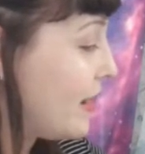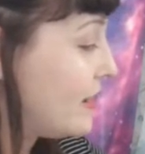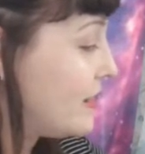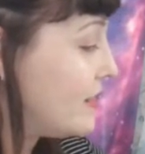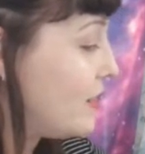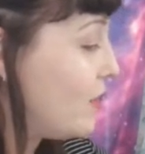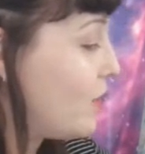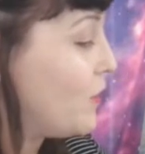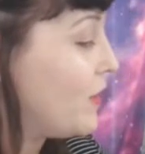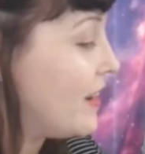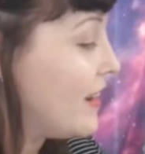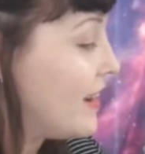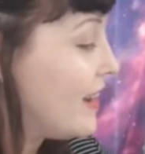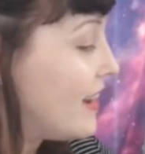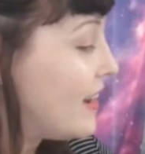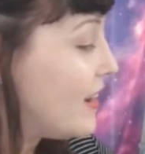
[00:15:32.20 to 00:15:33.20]
so
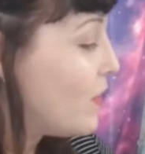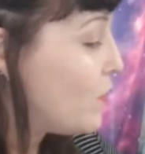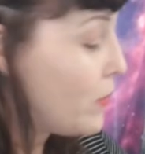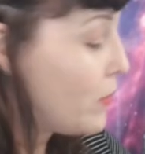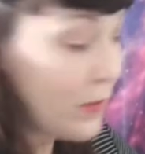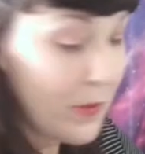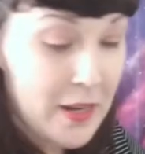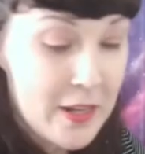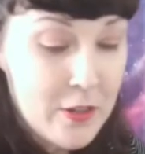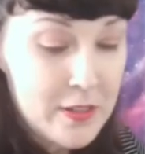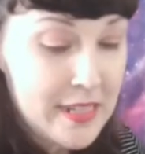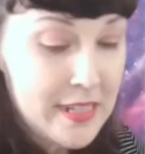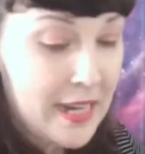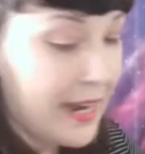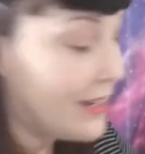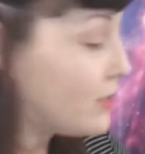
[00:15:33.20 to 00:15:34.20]
what we want to do is
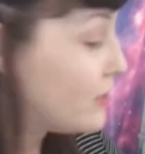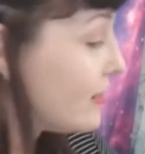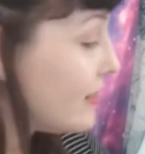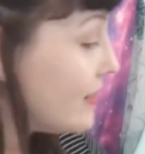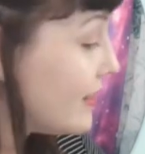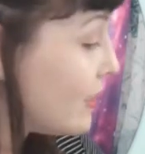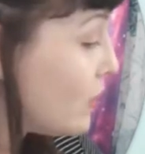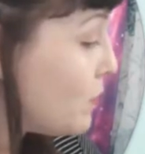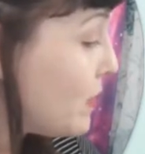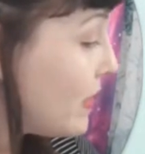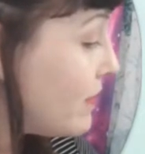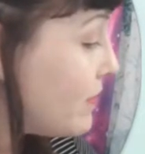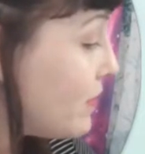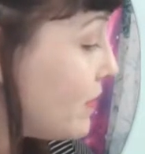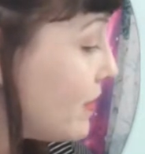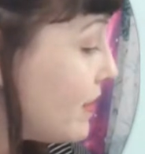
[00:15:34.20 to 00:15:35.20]
add just a little bit
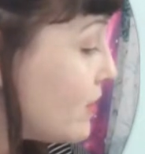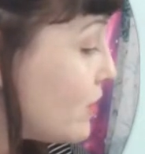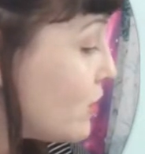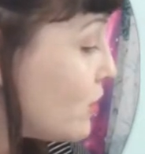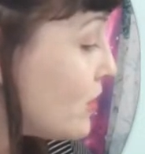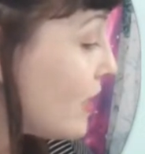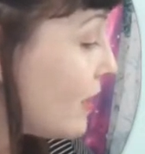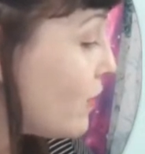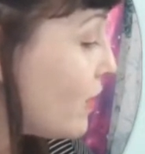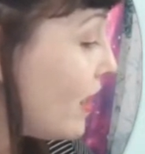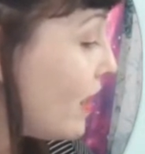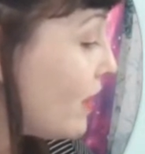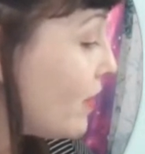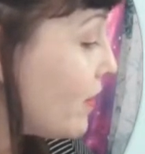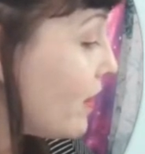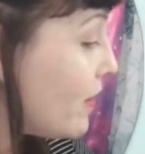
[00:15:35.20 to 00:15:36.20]
of shadow
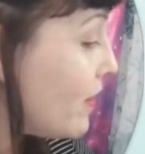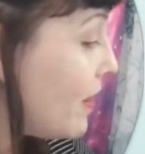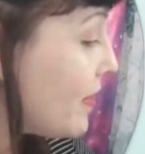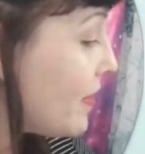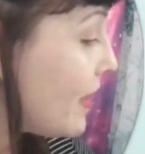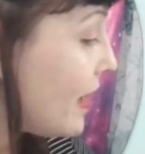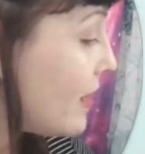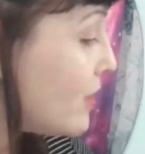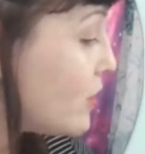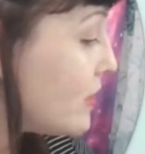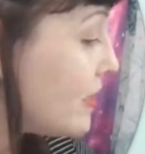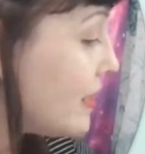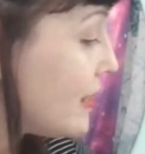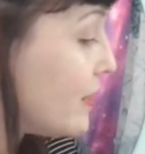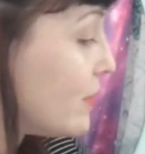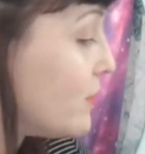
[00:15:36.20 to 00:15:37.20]
color along the edges
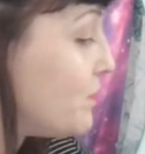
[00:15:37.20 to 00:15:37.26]
here.